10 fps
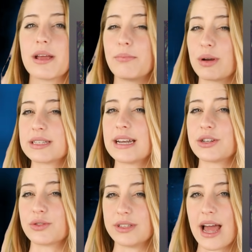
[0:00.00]
in
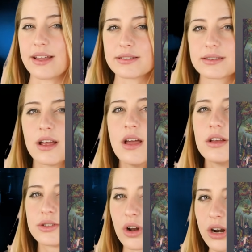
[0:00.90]
presidential deaths.
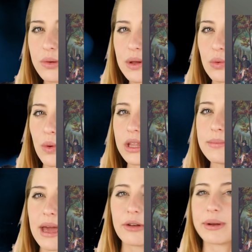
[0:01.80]
Starting with
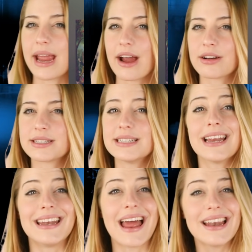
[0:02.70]
William Henry Harrison
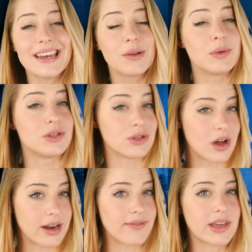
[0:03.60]
and ending with
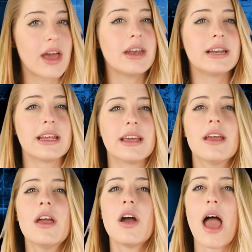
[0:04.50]
John F.
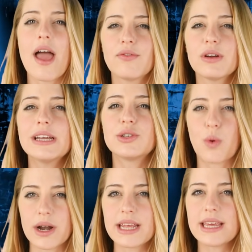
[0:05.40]
Kennedy, every
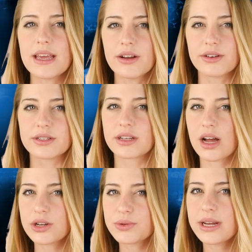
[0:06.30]
twenty years the
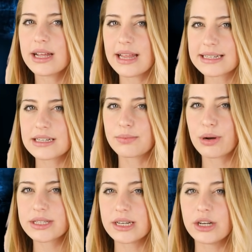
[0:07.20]
country elected a
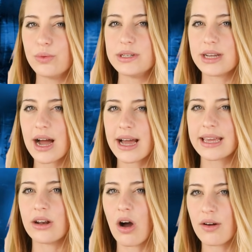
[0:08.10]
president who would die
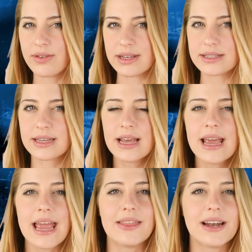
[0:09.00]
in office.
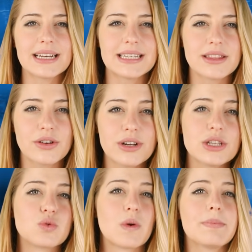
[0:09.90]
In the nineteen
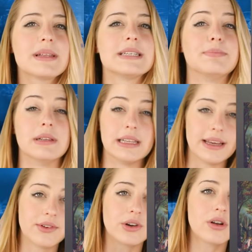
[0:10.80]
thirties, Ripley's
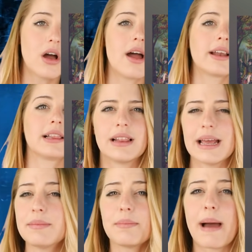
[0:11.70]
Believe It or Not
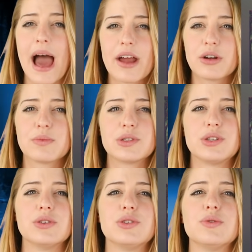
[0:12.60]
claimed the pattern was
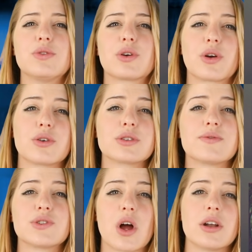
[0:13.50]
due to the curse
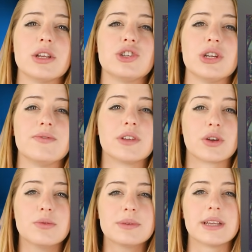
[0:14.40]
of Shawnee chief
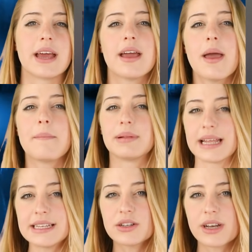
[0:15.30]
Tecumseh
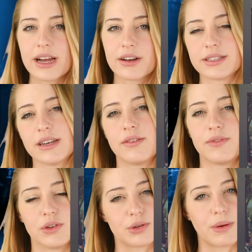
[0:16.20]
placed on Harrison and
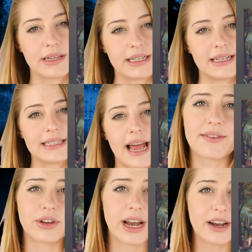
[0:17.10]
future presidents
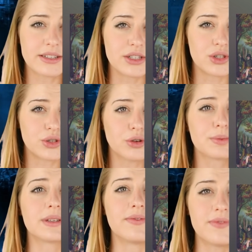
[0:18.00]
after Harrison's
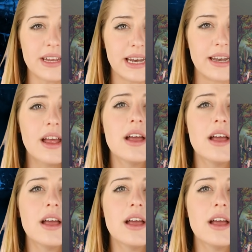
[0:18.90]
troops defeated